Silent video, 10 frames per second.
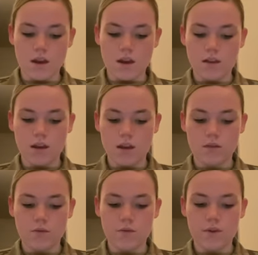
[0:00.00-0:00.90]
and
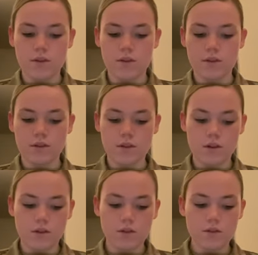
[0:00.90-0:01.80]
then with
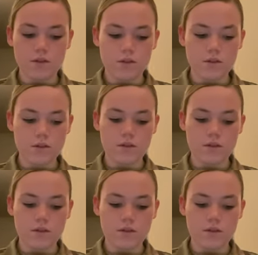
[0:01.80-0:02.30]
the little